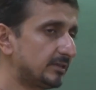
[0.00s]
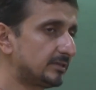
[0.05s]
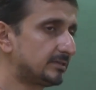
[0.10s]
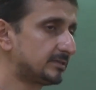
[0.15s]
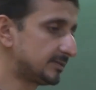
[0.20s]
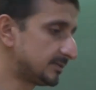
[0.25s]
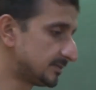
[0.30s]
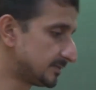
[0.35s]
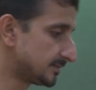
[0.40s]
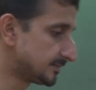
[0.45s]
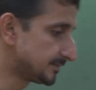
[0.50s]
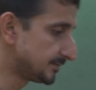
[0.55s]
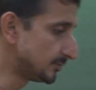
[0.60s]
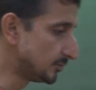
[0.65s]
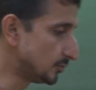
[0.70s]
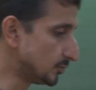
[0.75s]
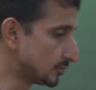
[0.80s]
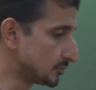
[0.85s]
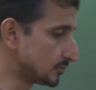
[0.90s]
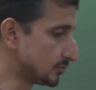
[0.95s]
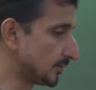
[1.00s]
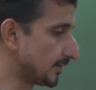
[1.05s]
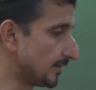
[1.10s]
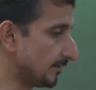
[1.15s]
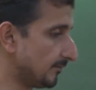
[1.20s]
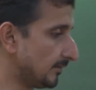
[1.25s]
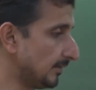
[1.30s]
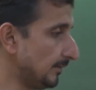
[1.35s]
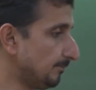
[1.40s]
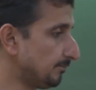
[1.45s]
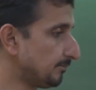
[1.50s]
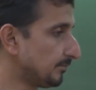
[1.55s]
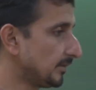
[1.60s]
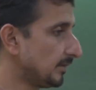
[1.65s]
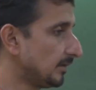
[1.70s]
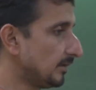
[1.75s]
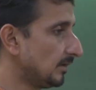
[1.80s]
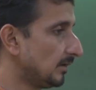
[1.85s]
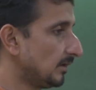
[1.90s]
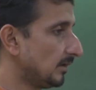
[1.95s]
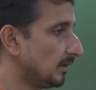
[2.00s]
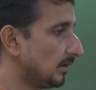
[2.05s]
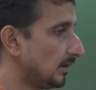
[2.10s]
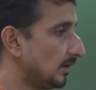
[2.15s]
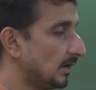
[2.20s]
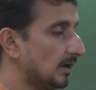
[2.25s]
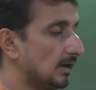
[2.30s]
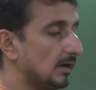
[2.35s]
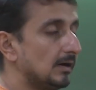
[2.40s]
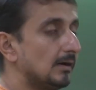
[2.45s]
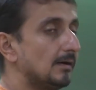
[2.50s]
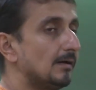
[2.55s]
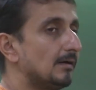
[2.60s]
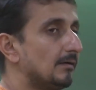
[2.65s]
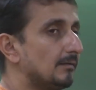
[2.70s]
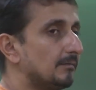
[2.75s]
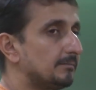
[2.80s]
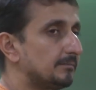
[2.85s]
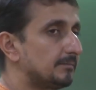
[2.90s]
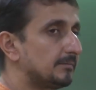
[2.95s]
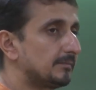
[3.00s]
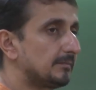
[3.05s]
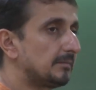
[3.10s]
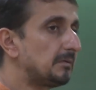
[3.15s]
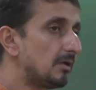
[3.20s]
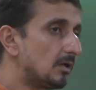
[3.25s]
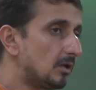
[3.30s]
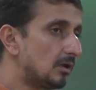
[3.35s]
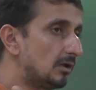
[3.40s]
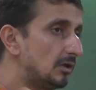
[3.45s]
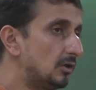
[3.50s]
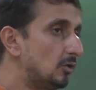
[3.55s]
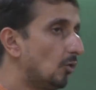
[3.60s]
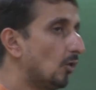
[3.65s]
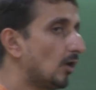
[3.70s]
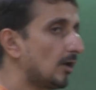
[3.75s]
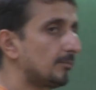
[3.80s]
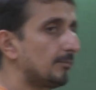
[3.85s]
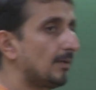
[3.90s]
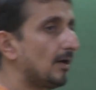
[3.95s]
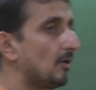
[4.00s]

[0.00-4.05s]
which is used to give a lower